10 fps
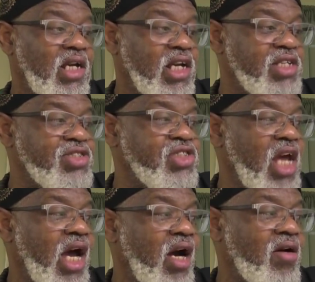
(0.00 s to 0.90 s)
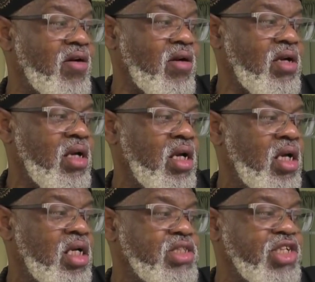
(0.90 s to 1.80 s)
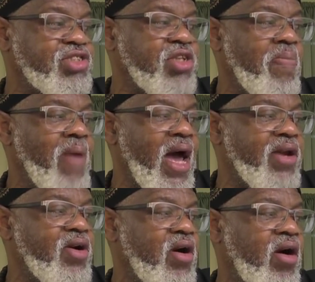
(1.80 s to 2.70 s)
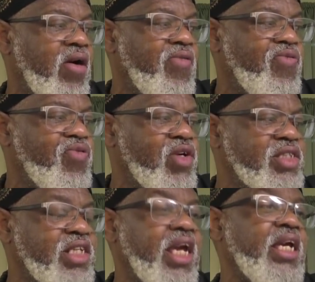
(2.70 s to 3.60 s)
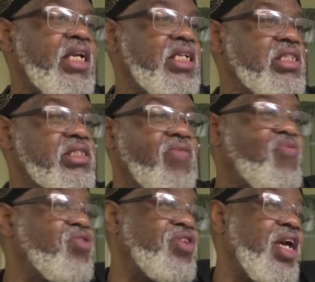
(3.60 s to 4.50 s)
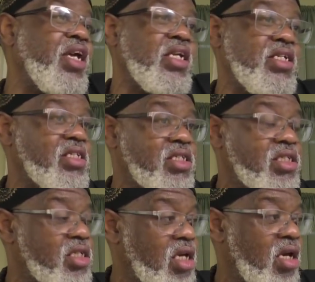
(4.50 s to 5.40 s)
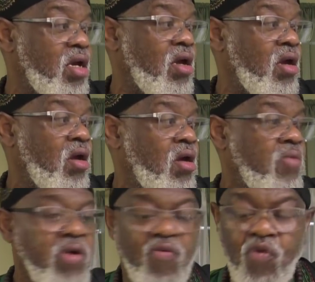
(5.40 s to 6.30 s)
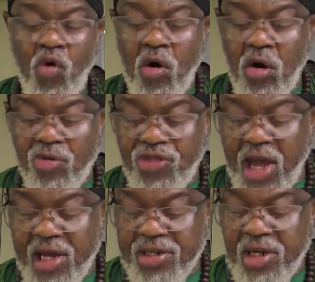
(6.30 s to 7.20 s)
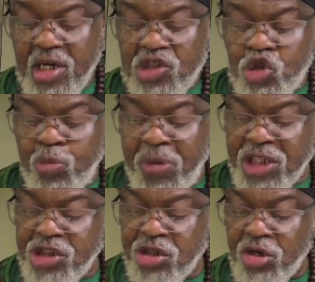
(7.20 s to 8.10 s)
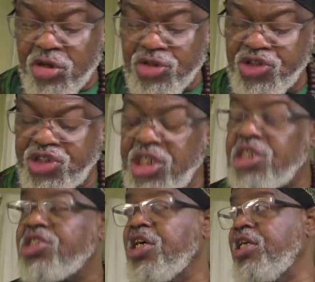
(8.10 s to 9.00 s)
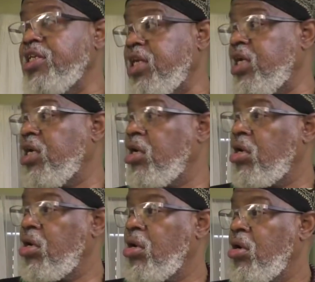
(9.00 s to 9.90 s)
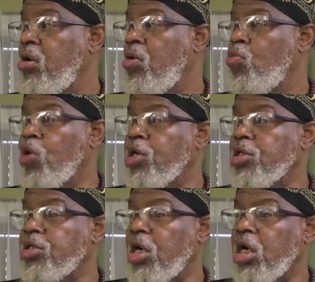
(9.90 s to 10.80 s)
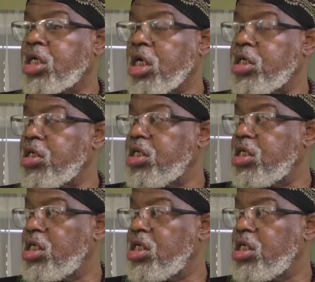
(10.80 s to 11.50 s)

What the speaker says: It is now just a matter of days, a few days, before that special season will occur,